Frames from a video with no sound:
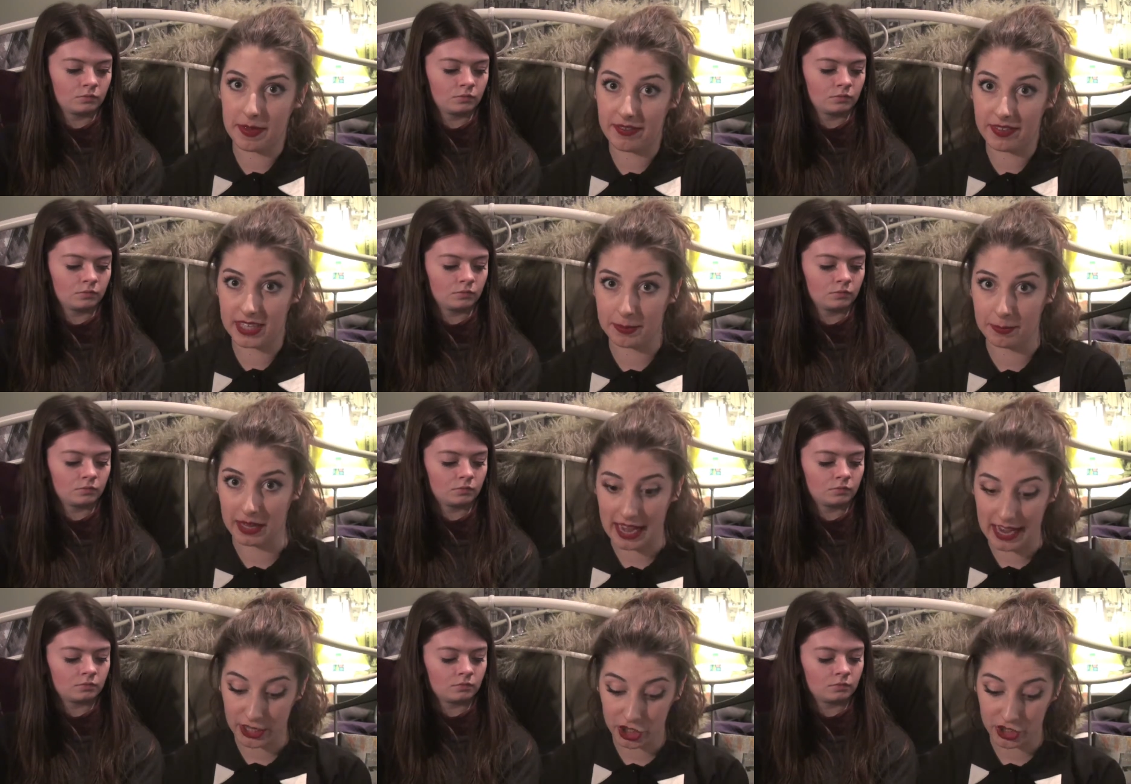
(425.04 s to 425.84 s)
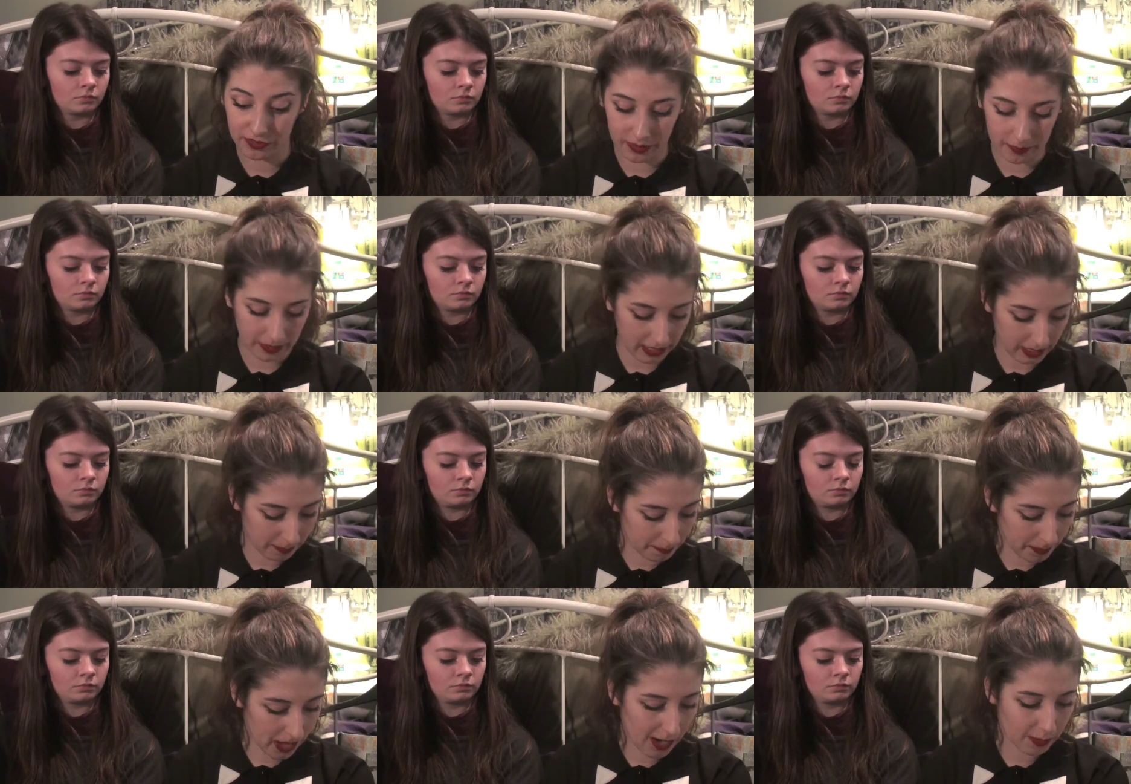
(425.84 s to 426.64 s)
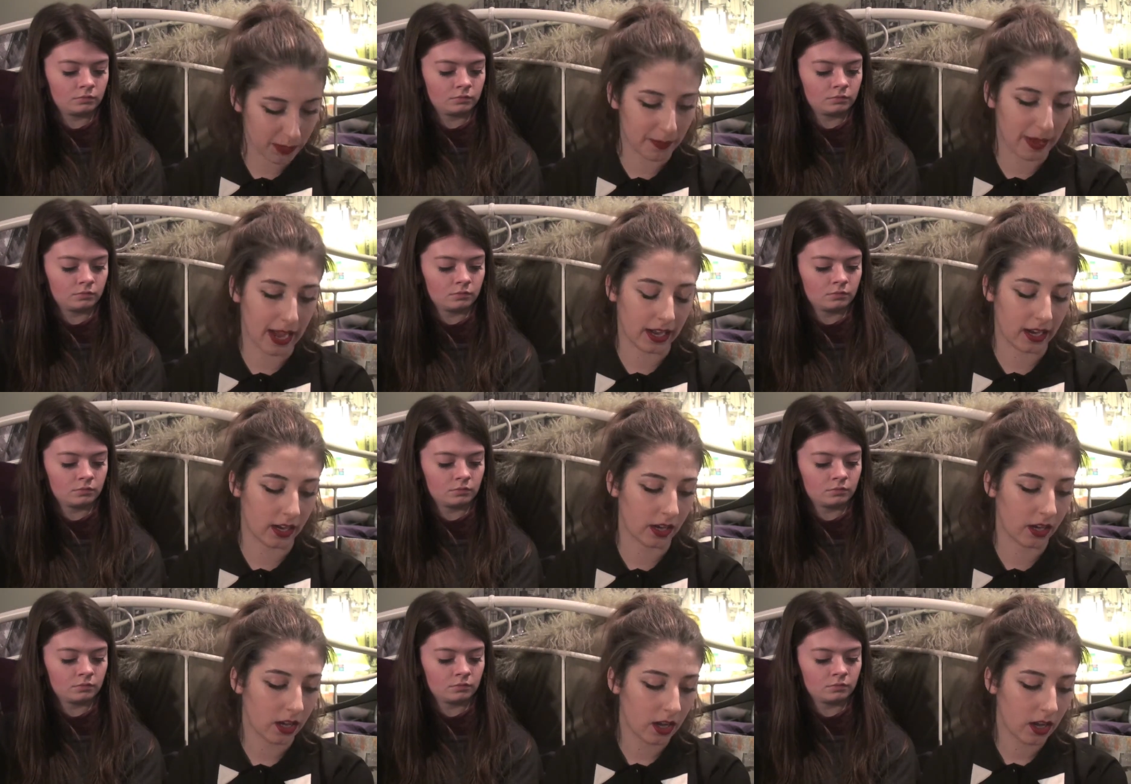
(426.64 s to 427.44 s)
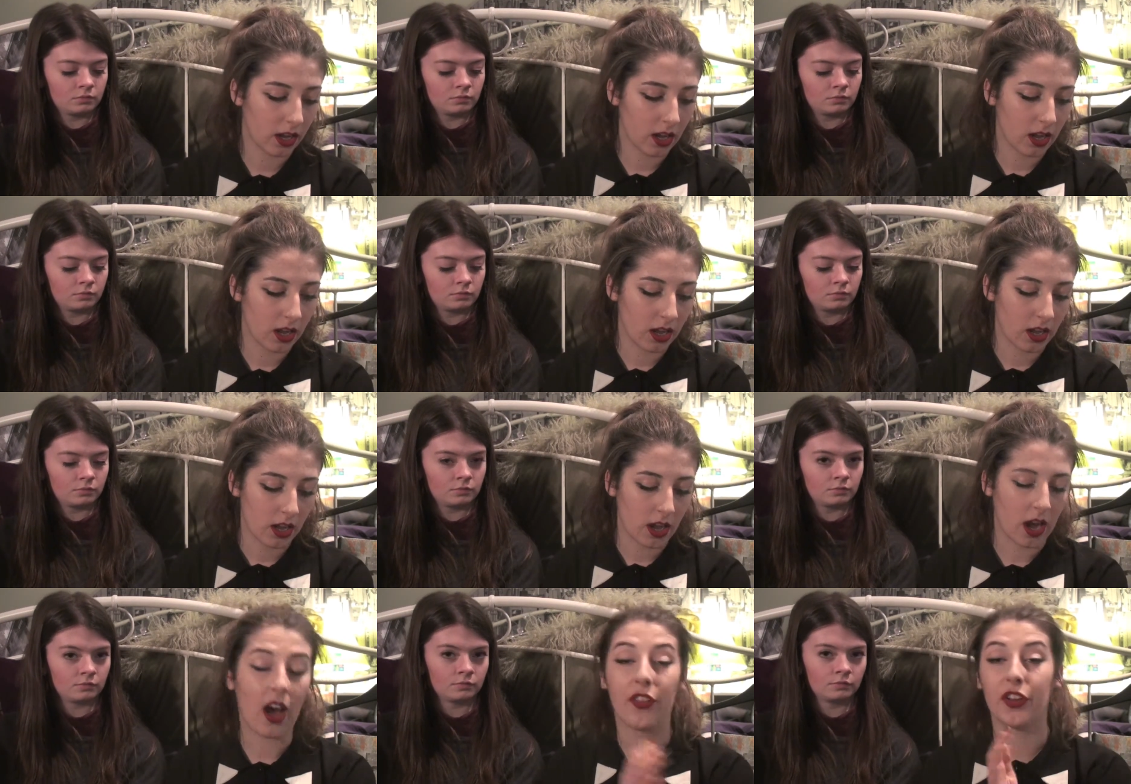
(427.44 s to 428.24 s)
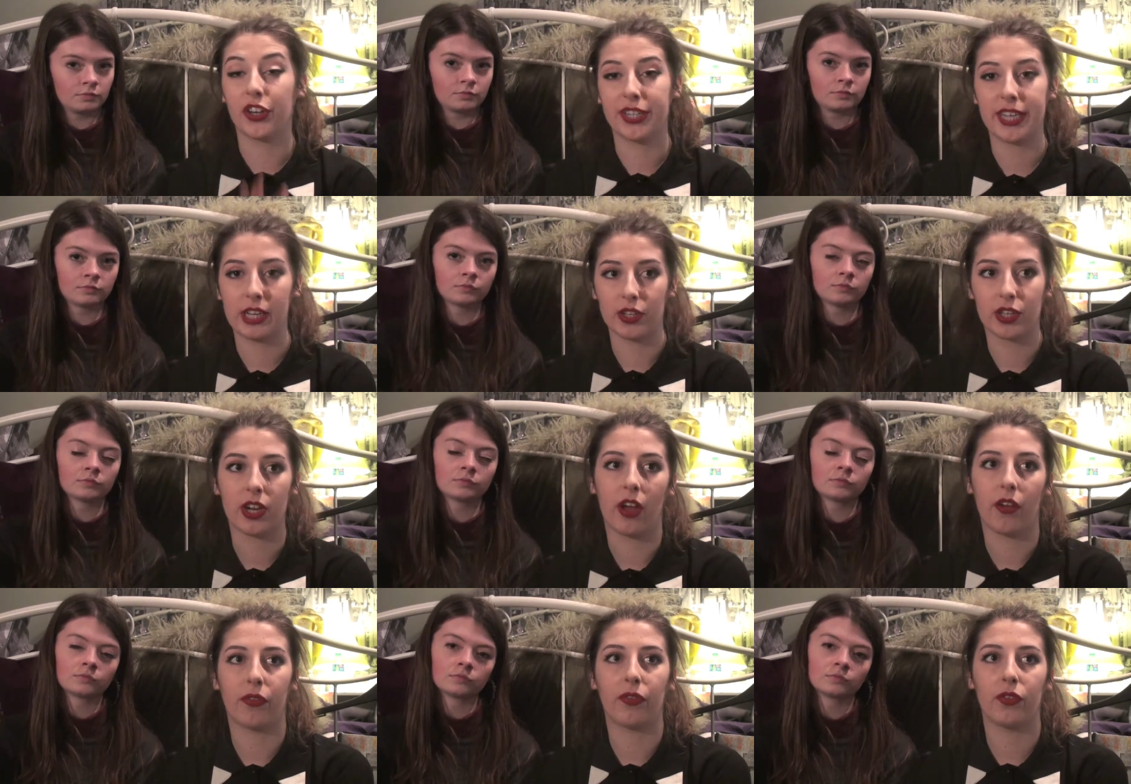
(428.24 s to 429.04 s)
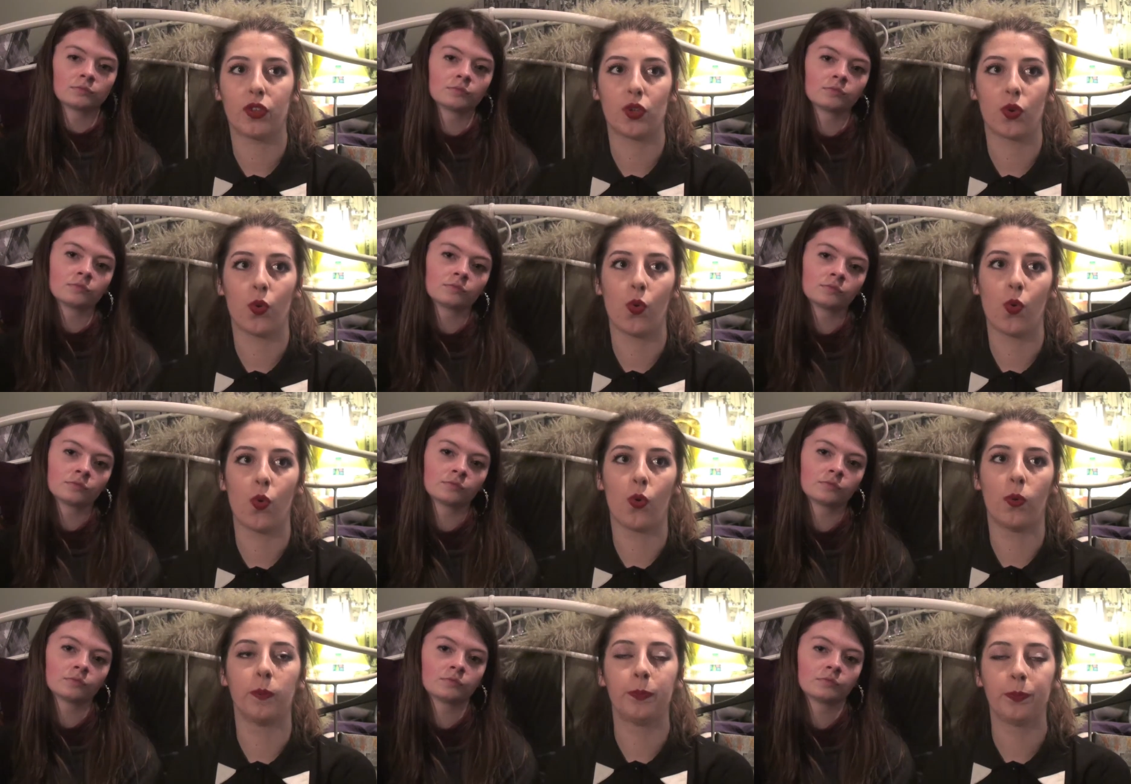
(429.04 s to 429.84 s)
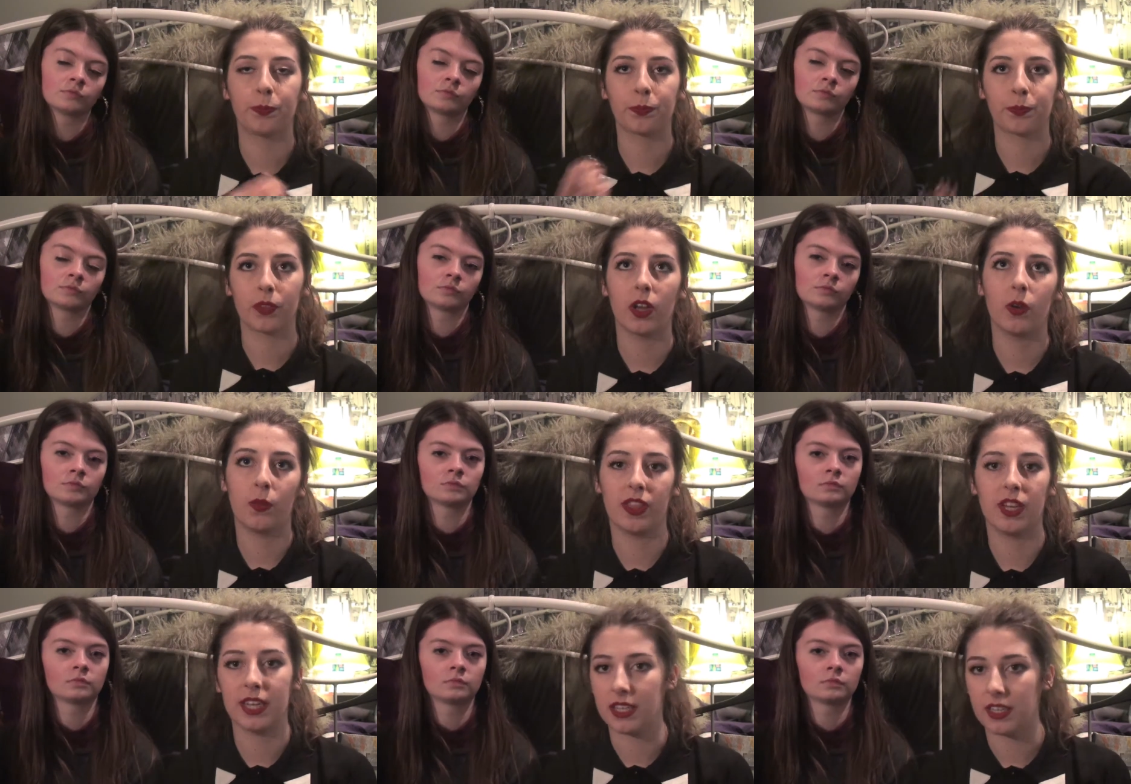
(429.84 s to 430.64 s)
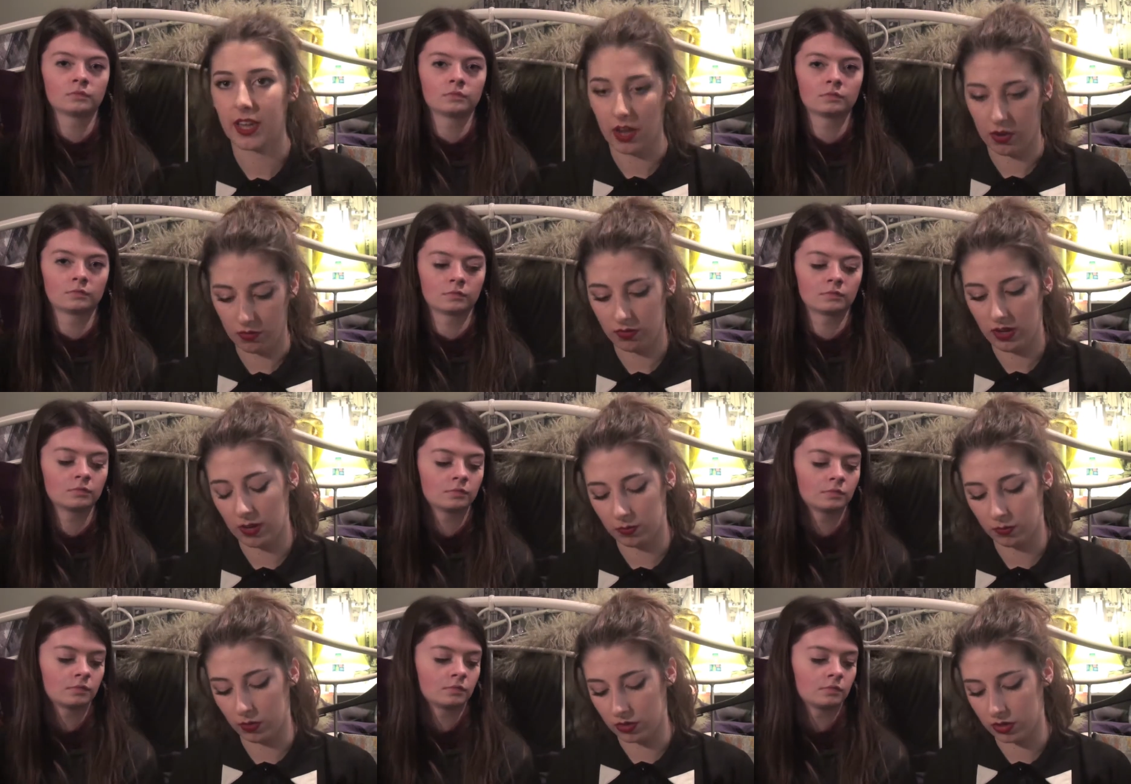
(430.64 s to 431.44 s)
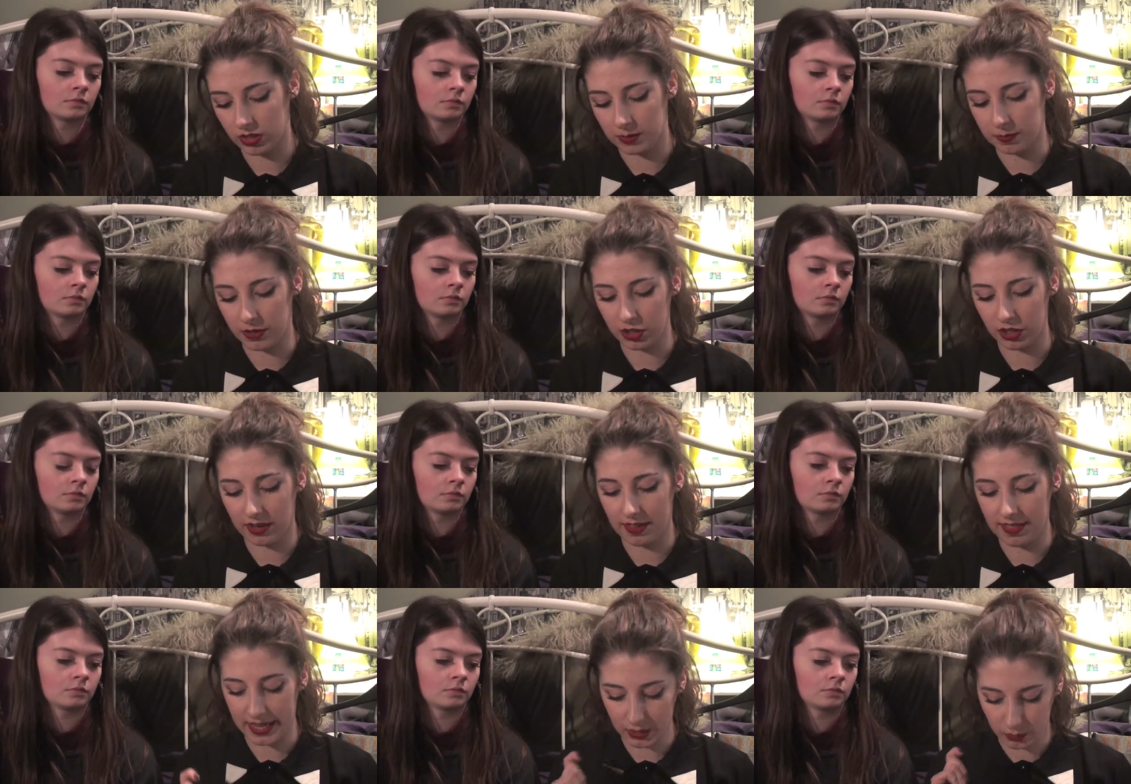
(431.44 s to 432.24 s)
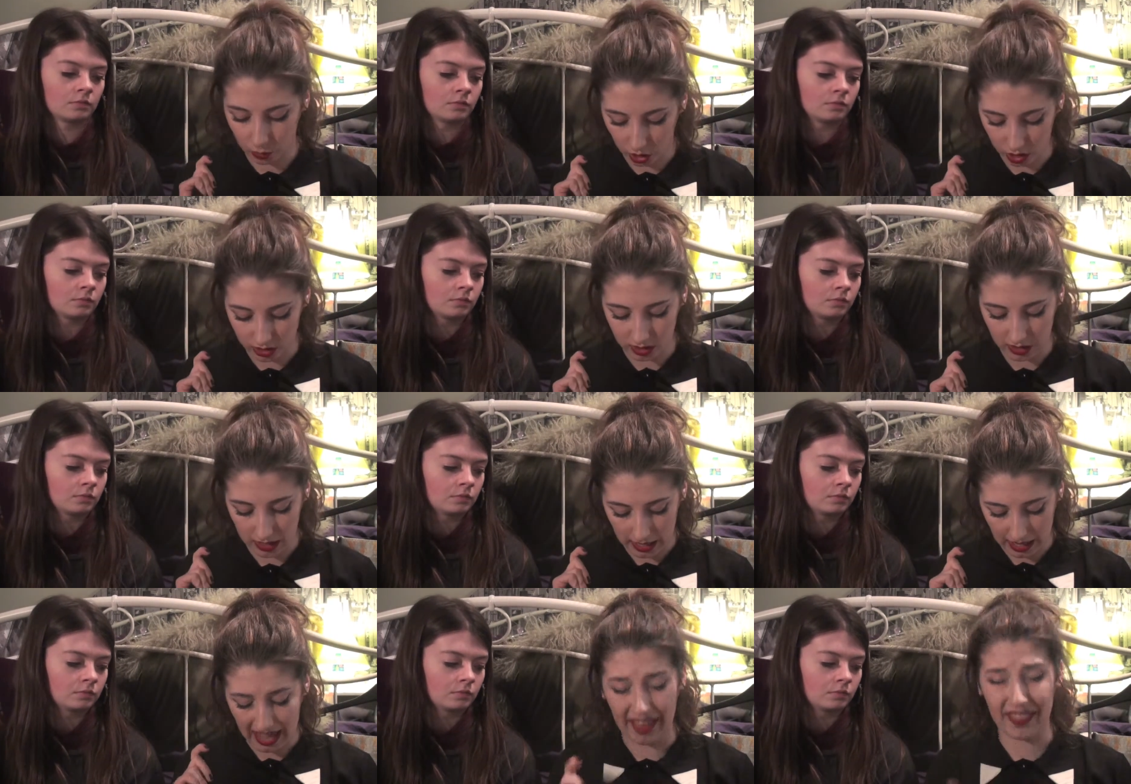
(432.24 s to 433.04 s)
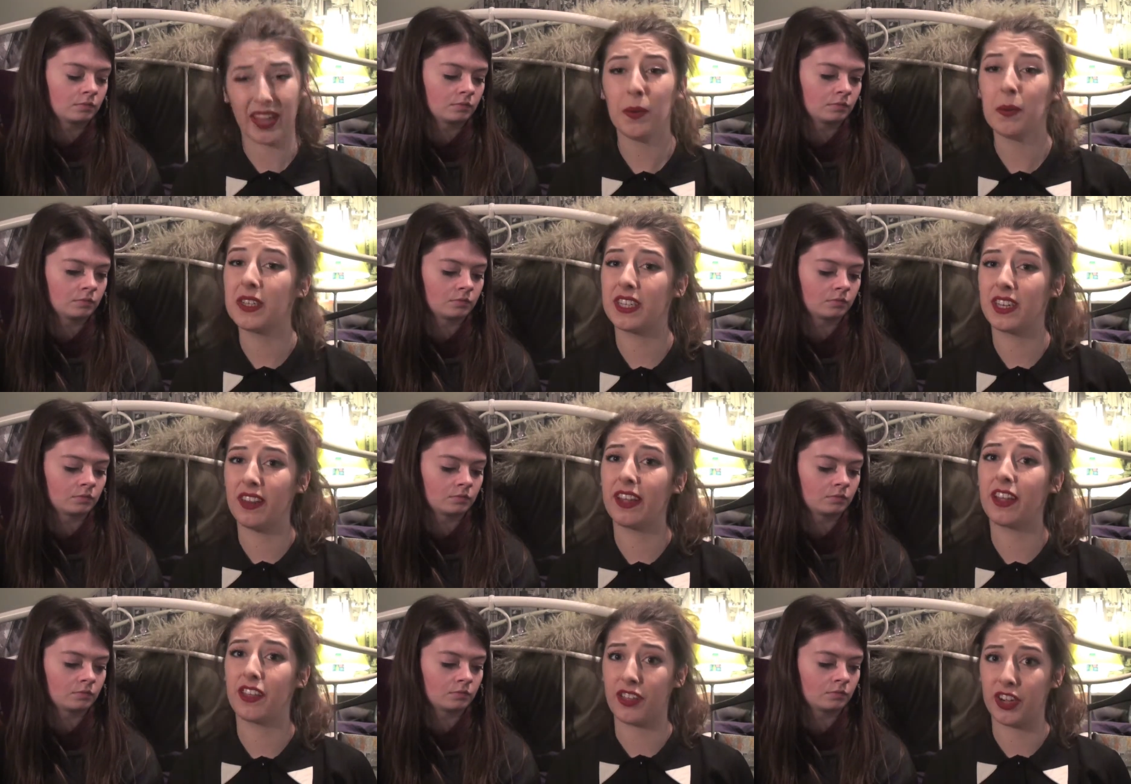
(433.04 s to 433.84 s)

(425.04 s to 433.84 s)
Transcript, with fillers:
Speaker 1: bit of a splash for me. But I was buying other sale stuff, so with the discount it wasn't as much, and this was, I think it was still like